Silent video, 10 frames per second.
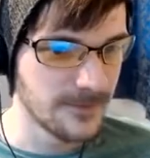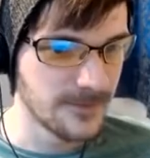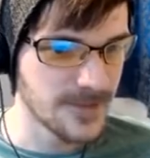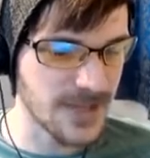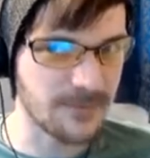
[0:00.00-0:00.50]

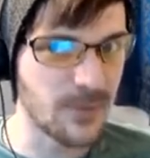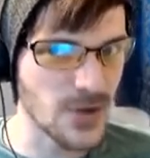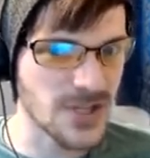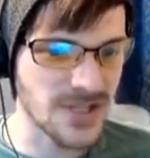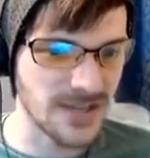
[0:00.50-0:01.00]
It's like
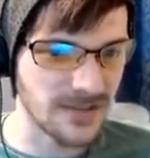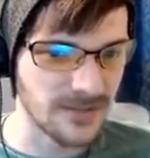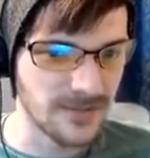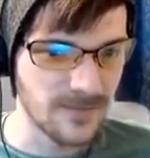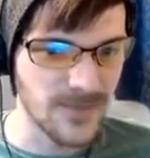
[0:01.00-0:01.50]
boxing.
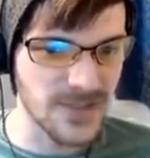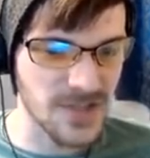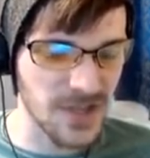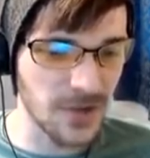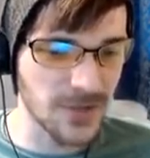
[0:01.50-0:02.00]
This
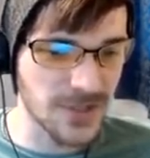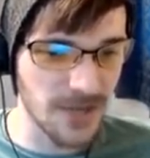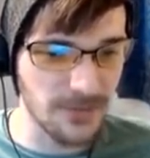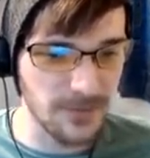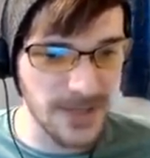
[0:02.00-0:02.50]
is the only
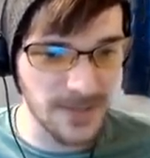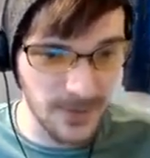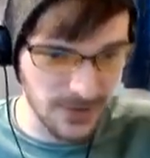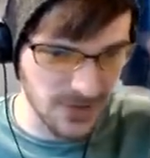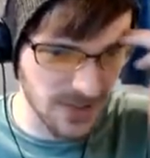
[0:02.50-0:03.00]
time I've made the
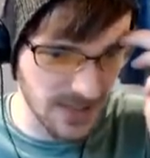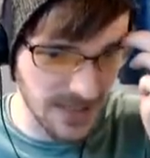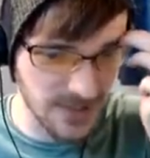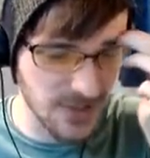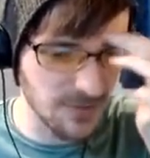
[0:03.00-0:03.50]
boxing
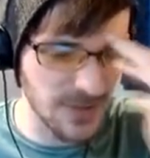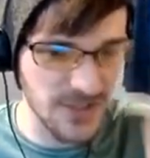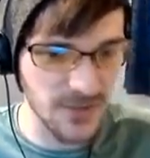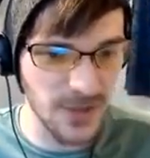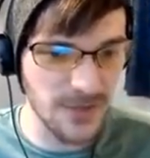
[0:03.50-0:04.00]
analogy when
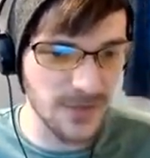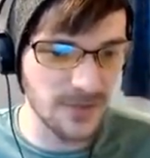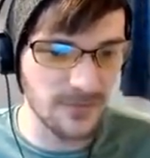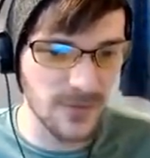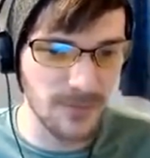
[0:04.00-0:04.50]
it's not
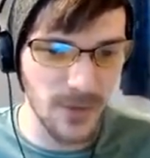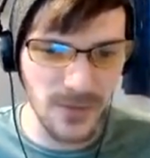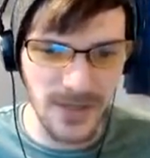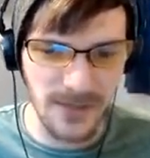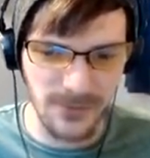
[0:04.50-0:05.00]
even
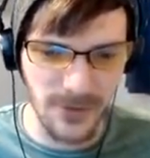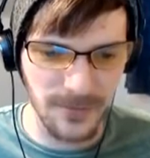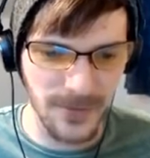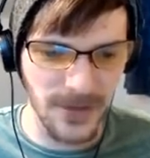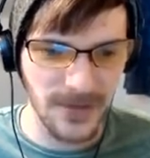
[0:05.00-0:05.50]
remotely
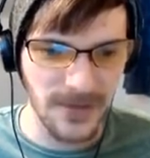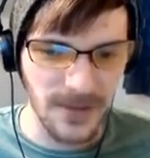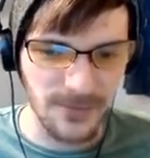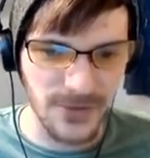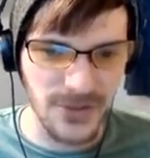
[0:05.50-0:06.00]
appropriate.
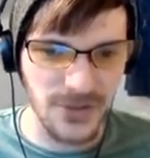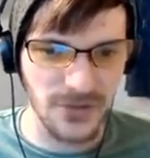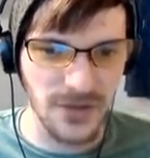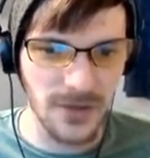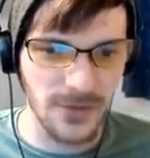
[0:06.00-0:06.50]
I'm pretty
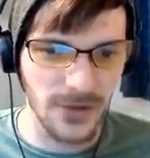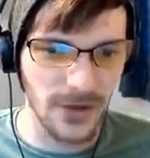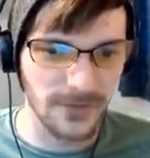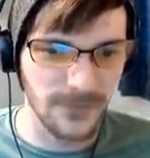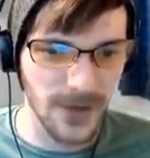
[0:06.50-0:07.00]
sure. Oh
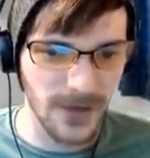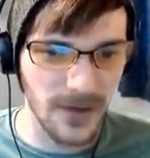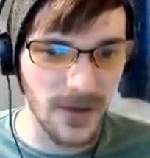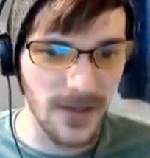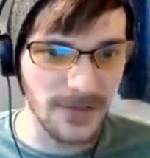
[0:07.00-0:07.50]
god, fuck.
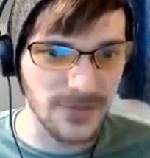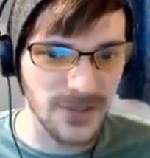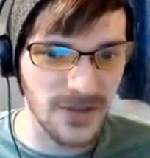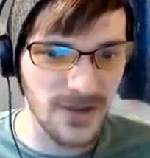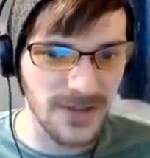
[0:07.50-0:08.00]
Oh, that was
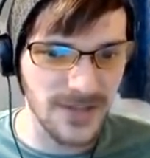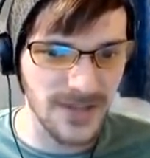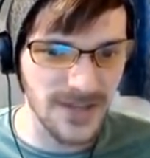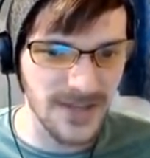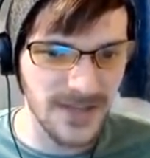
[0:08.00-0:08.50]
got.
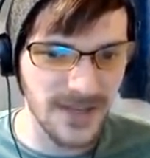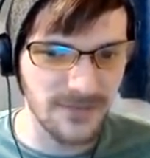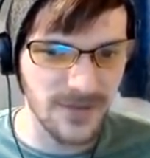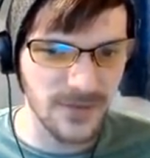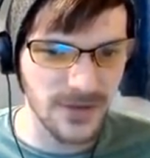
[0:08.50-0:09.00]
Okay, yeah. Now
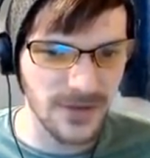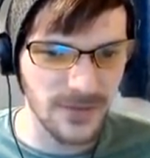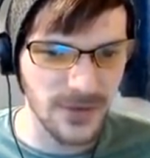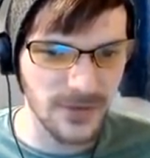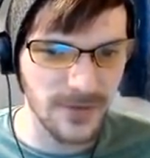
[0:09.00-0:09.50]
I've, I've got. I've
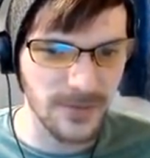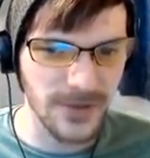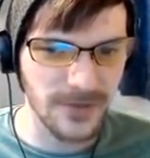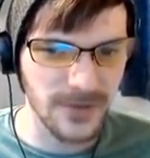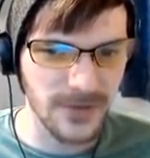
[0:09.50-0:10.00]
got a grip on it.
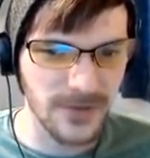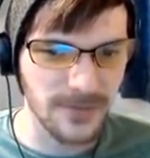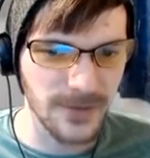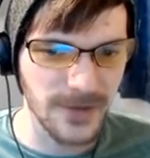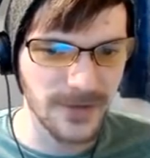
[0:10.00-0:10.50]
I've got a grip
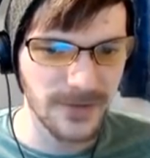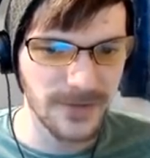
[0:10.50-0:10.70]
on it.